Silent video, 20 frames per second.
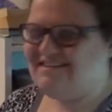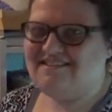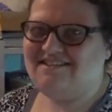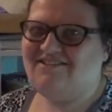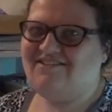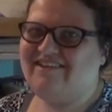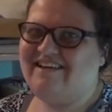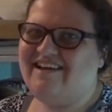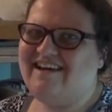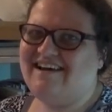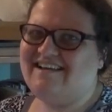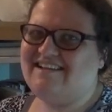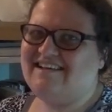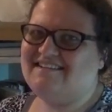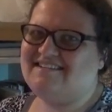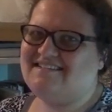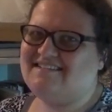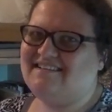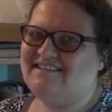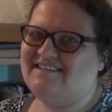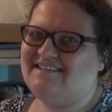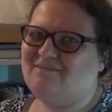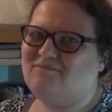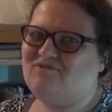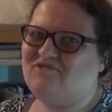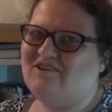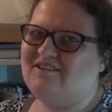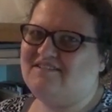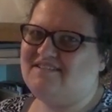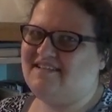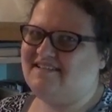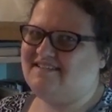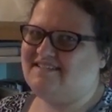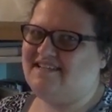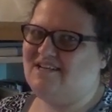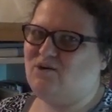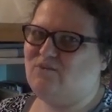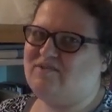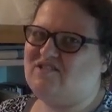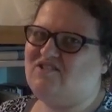so yeah, that's uh, the Brontes.
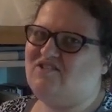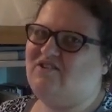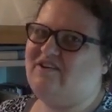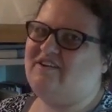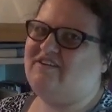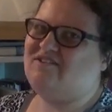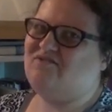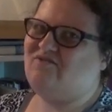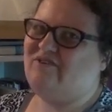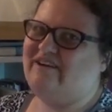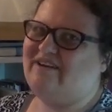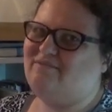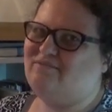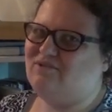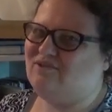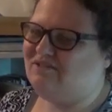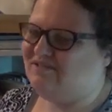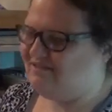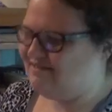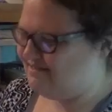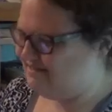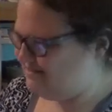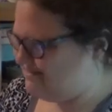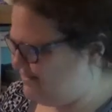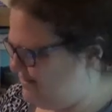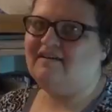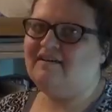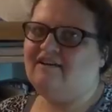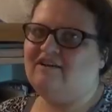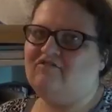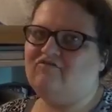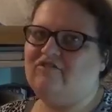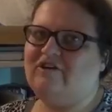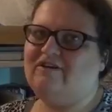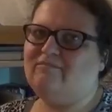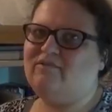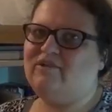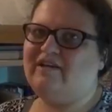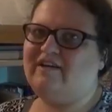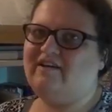Now I'm starting to ramble.
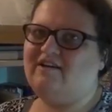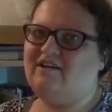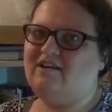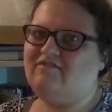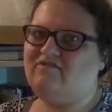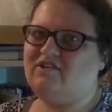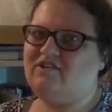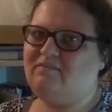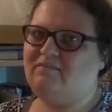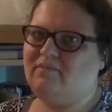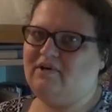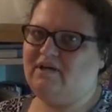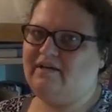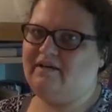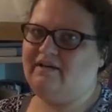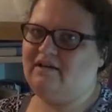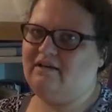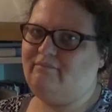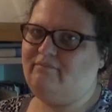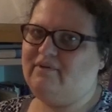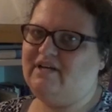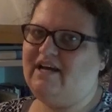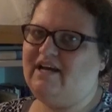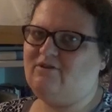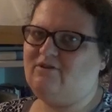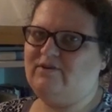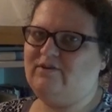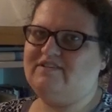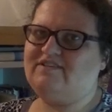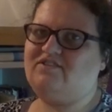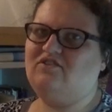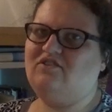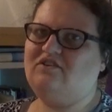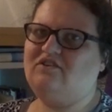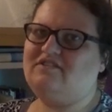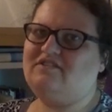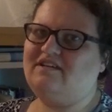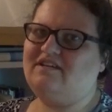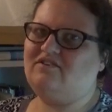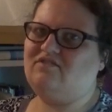Rambling enough that my uh, battery's
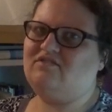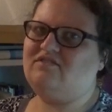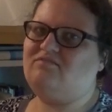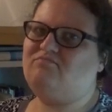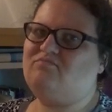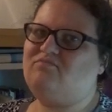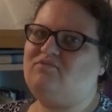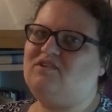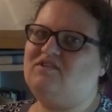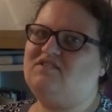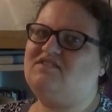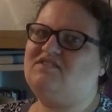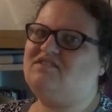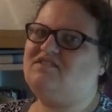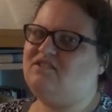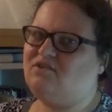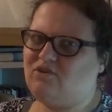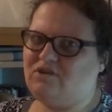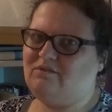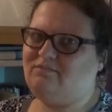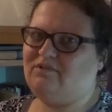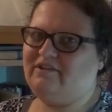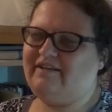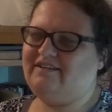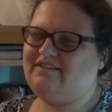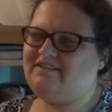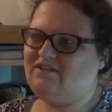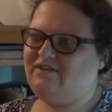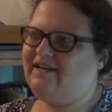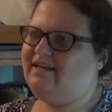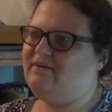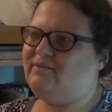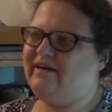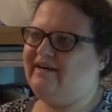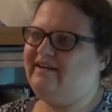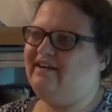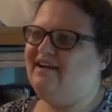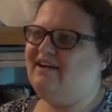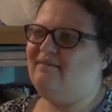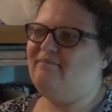gone down considerably. So
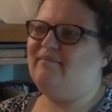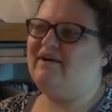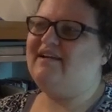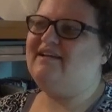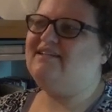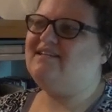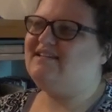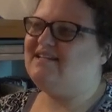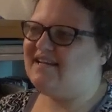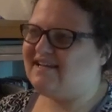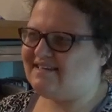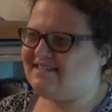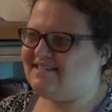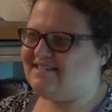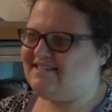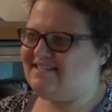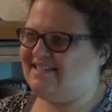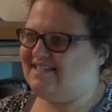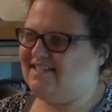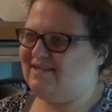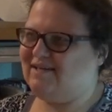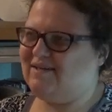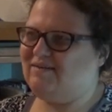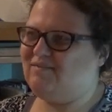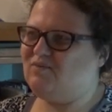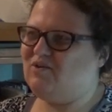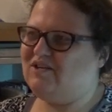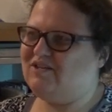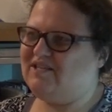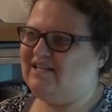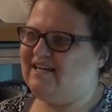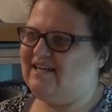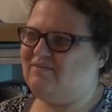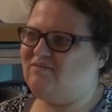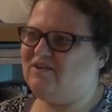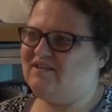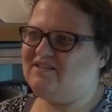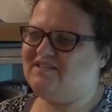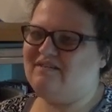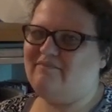anyway, my next uh, one that I
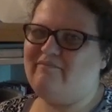want to